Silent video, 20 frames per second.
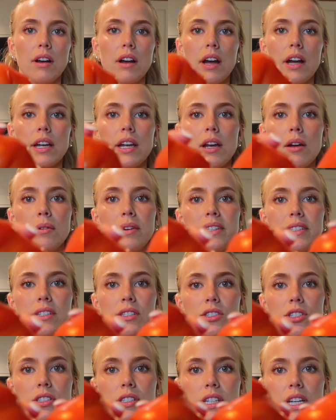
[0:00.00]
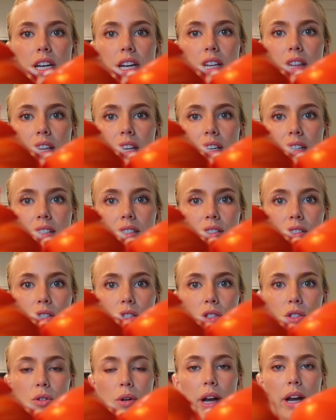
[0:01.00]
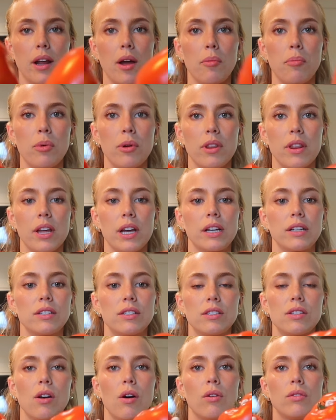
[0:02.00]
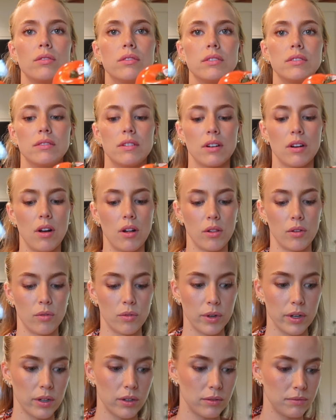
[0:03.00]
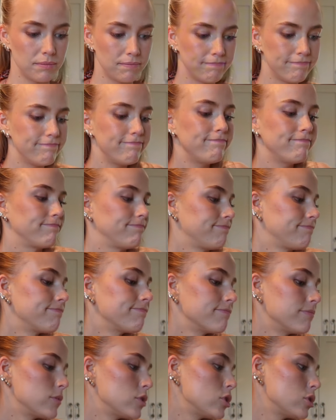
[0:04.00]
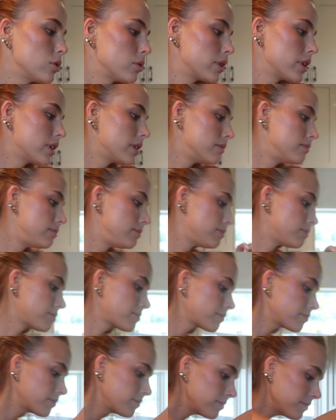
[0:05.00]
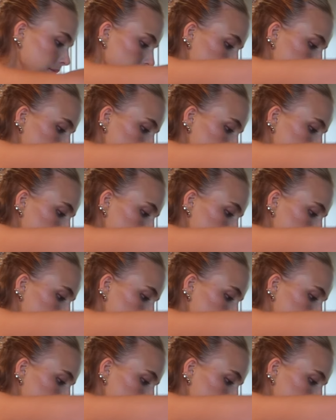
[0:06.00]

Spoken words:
I can't wait to just eat these straight up with like salt and olive oil. So good.